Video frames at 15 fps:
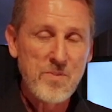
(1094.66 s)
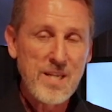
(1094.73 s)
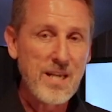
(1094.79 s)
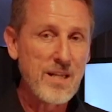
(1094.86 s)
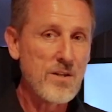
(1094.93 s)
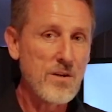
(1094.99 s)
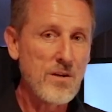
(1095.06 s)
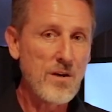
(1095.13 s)

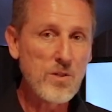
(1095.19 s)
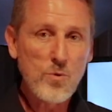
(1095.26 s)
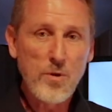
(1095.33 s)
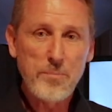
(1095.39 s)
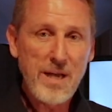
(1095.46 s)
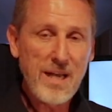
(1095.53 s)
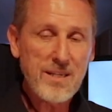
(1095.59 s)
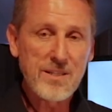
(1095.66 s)
And all the way
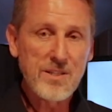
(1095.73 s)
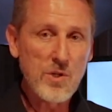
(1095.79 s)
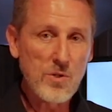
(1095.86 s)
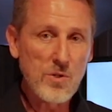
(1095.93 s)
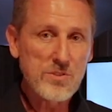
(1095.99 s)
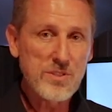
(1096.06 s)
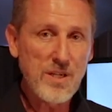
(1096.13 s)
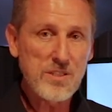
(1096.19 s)
back in the
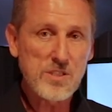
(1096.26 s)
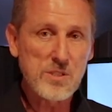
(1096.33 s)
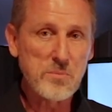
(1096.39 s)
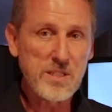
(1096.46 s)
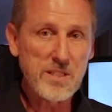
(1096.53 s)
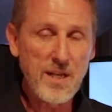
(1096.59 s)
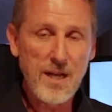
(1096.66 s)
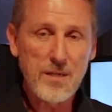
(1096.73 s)
Old
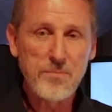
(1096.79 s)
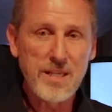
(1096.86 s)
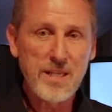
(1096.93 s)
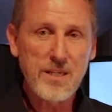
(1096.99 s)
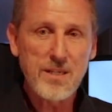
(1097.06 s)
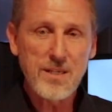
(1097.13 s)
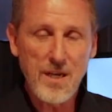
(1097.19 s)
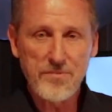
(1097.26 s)
Testament, God made a
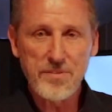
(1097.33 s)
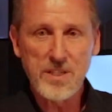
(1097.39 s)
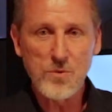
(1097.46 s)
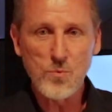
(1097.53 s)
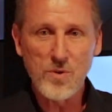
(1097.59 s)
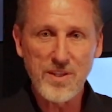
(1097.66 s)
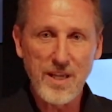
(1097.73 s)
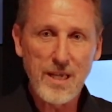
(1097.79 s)
covenant
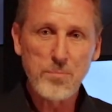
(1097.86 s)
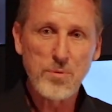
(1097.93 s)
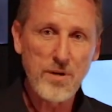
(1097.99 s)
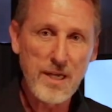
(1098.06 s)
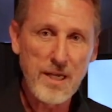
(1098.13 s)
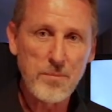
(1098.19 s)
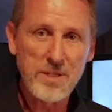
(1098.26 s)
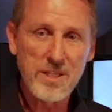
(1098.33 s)
with
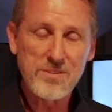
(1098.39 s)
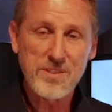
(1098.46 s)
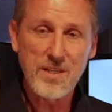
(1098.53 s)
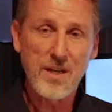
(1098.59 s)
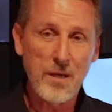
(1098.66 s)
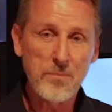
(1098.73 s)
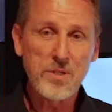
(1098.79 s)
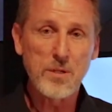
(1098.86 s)
Abraham, and he said,
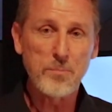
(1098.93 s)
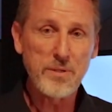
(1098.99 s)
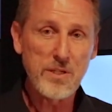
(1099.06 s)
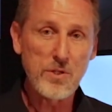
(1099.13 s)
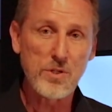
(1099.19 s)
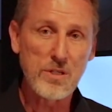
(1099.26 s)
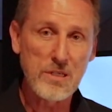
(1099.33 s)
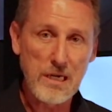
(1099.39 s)
I'm going to be
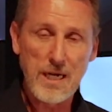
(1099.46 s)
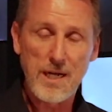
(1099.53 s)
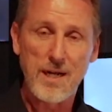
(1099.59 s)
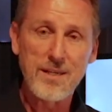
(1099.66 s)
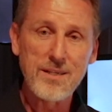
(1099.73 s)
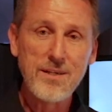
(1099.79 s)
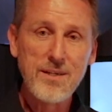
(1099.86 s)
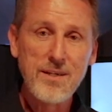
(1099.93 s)
your
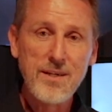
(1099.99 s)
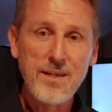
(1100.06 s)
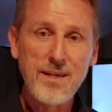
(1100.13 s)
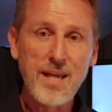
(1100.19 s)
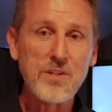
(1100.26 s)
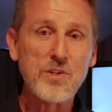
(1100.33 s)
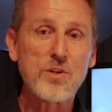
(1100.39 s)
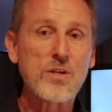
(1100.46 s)
God,
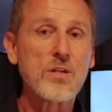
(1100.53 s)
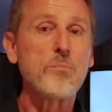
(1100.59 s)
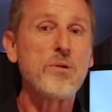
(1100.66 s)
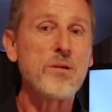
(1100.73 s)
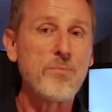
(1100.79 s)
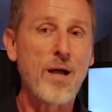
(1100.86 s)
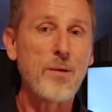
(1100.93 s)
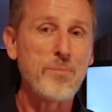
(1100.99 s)
and you're going to be
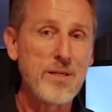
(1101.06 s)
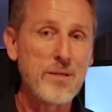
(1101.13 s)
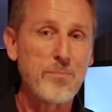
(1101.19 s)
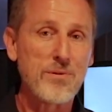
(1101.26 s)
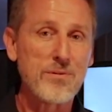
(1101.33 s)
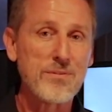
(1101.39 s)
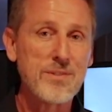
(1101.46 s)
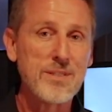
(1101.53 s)
my people.